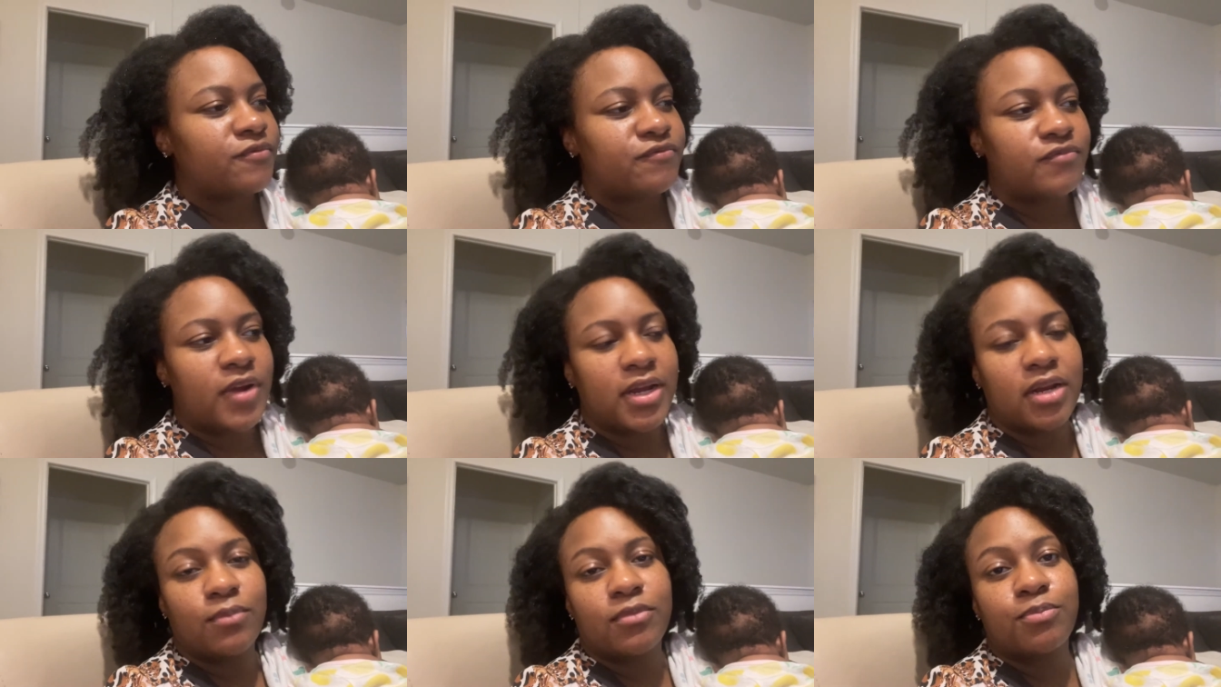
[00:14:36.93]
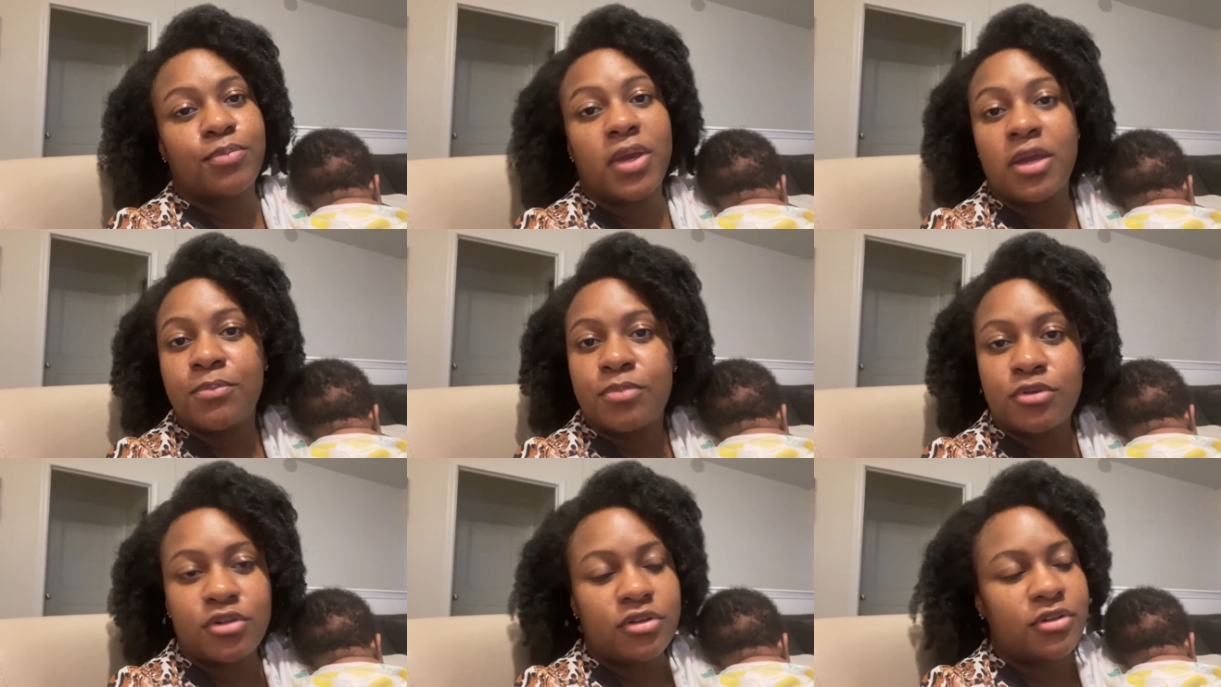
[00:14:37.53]
fighting the
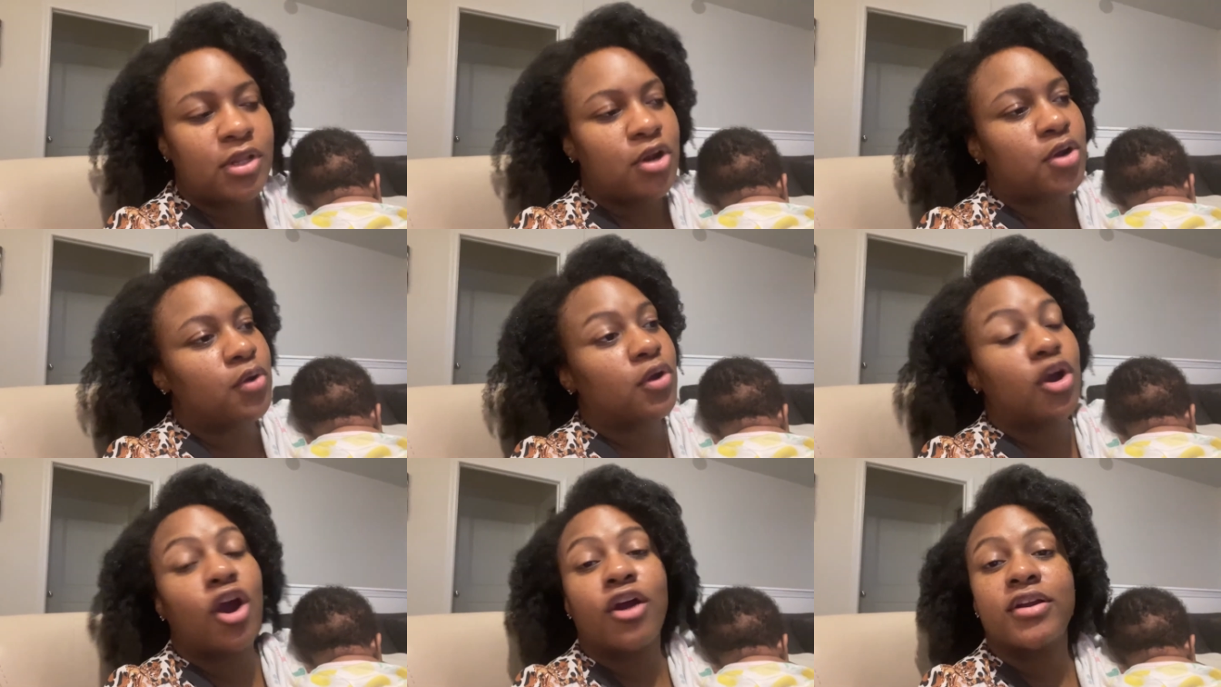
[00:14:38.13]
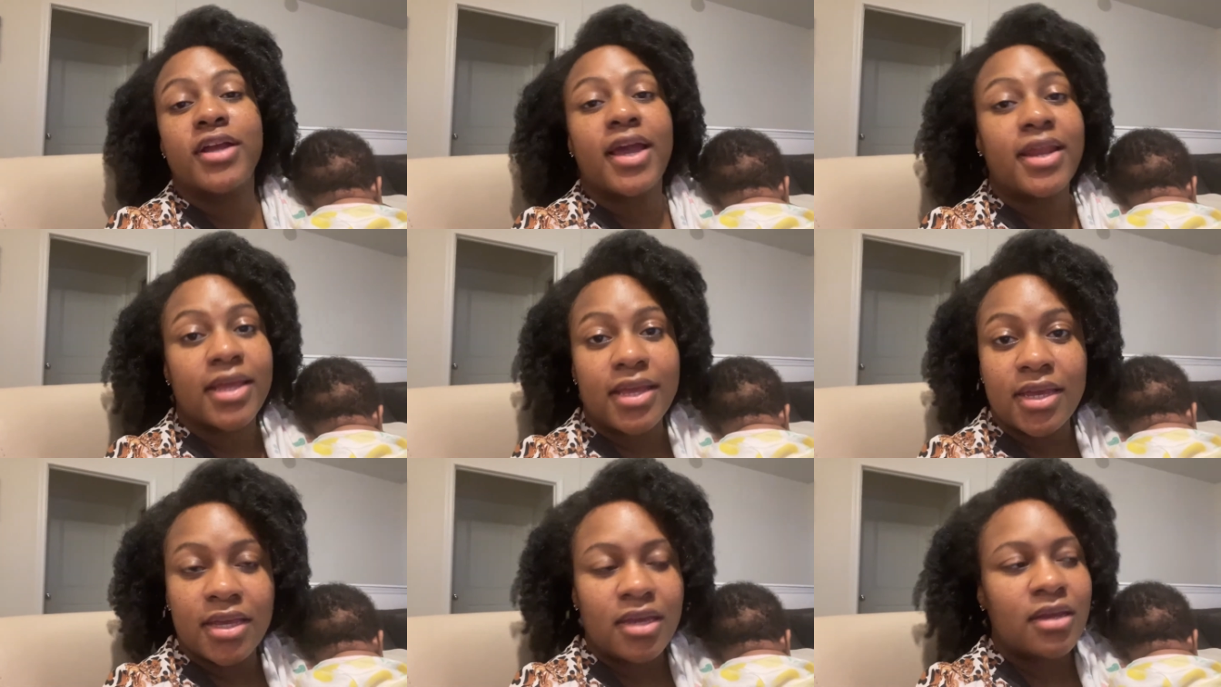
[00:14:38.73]
people. They don't know cart
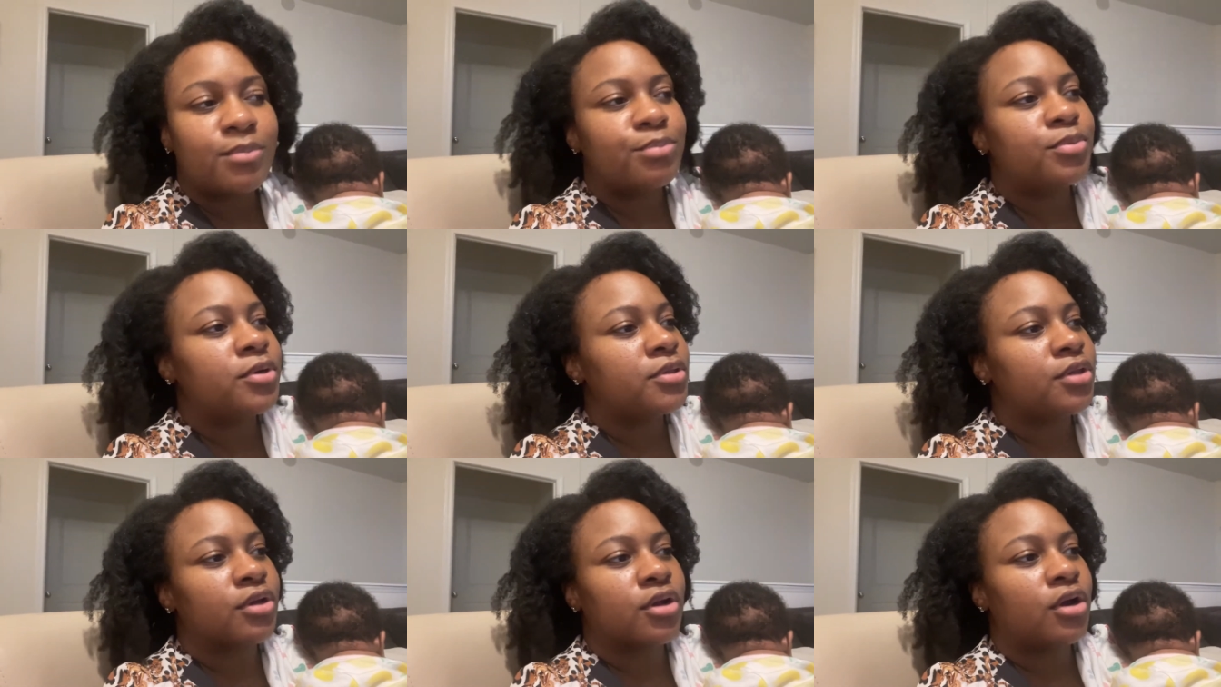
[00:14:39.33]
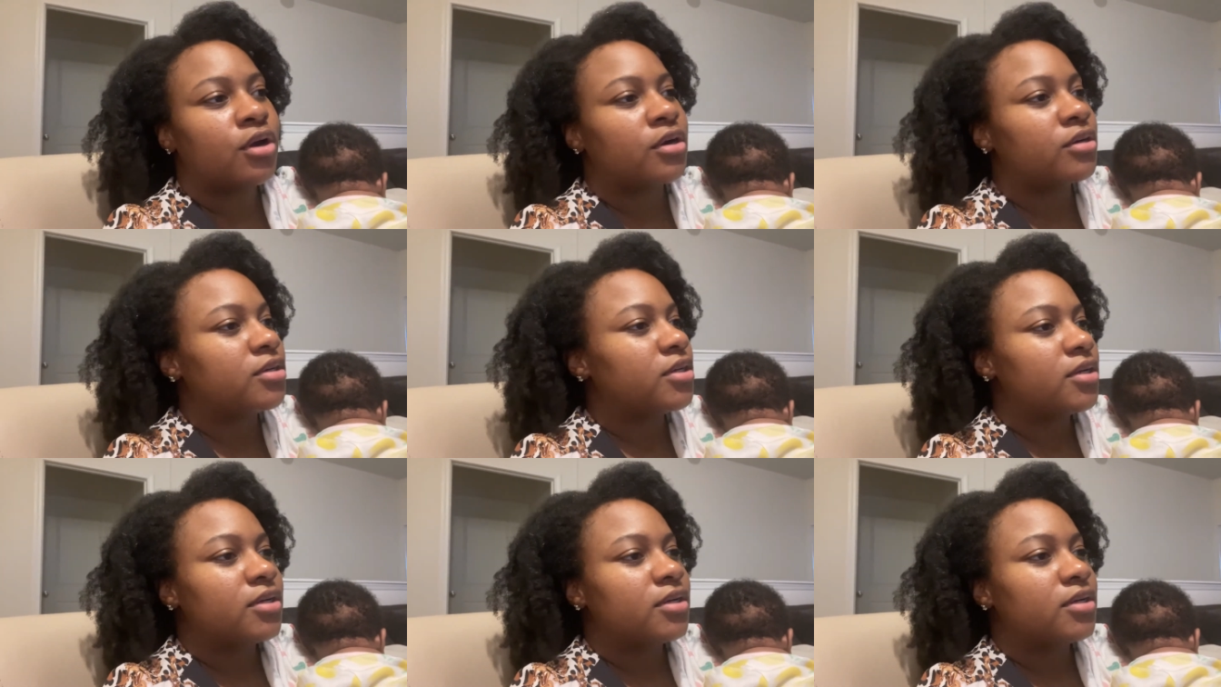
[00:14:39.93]
etiquette, putting their cart